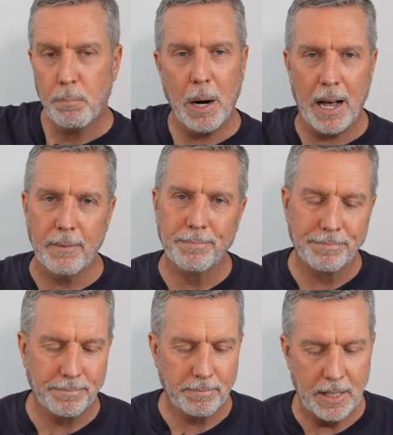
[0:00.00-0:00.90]
but
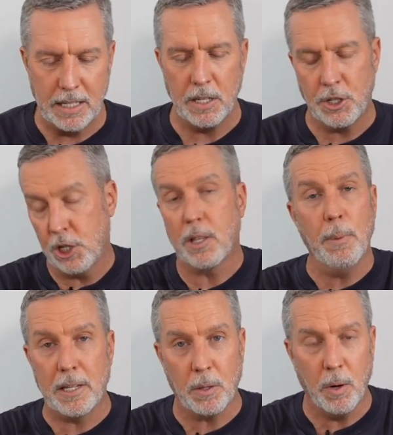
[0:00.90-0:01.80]
this is just the
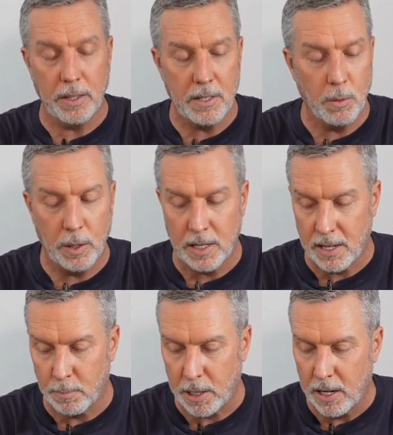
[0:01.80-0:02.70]
basic one. This is the one they
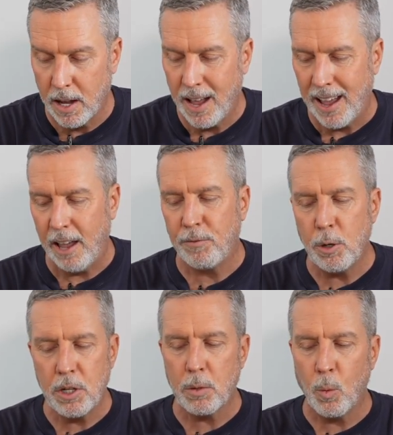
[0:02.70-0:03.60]
sent me. If
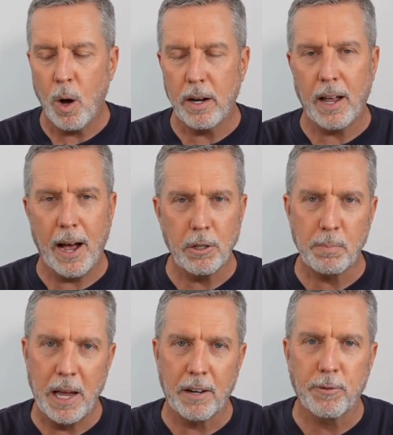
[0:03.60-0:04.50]
you just want a
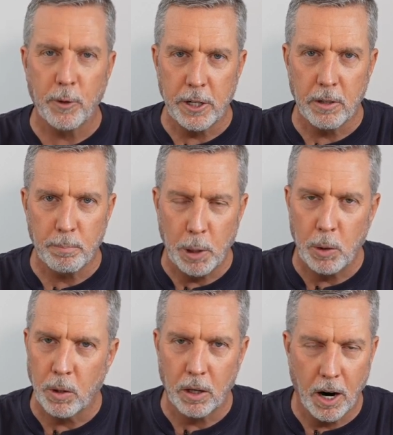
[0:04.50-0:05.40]
house bank for your
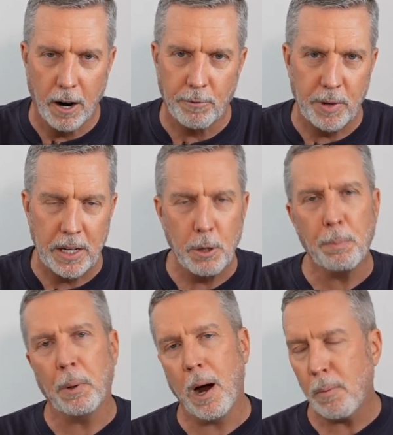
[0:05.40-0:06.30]
boat or R V, you're
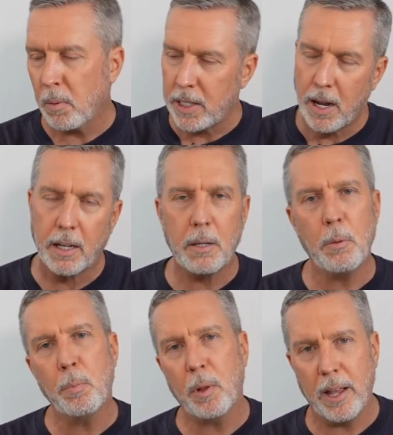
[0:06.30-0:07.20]
probably not
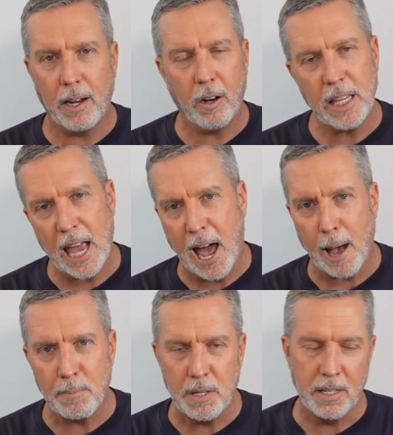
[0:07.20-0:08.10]
going to be playing on the
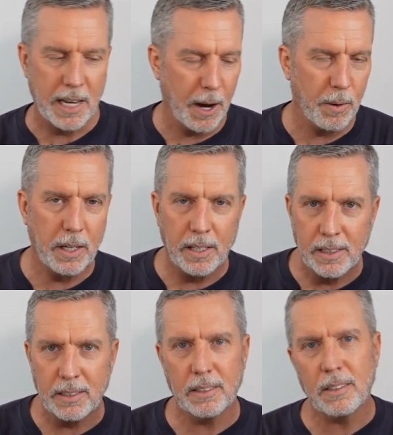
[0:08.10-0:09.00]
app to see how it
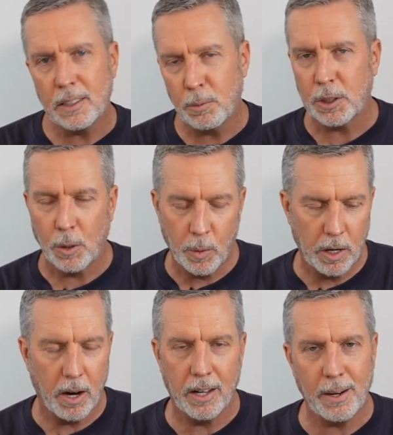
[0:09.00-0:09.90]
is and see what's
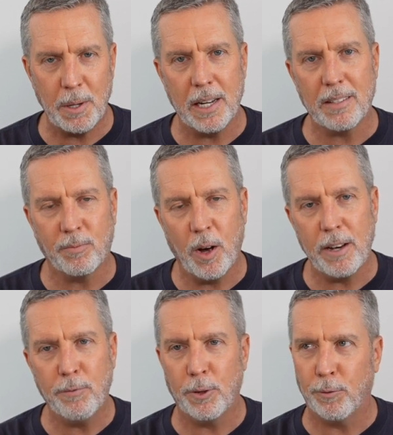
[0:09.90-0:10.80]
going on. I mean, it's
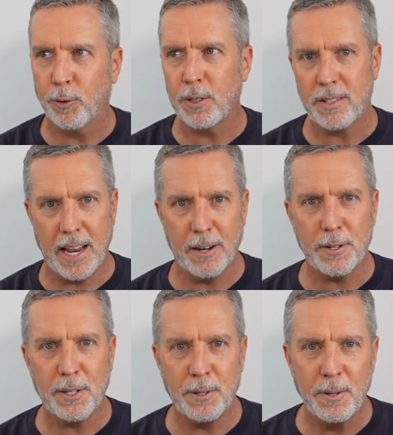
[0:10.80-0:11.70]
fun for the first day
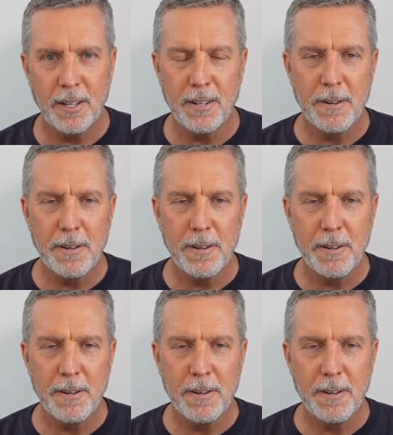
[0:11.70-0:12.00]
or two,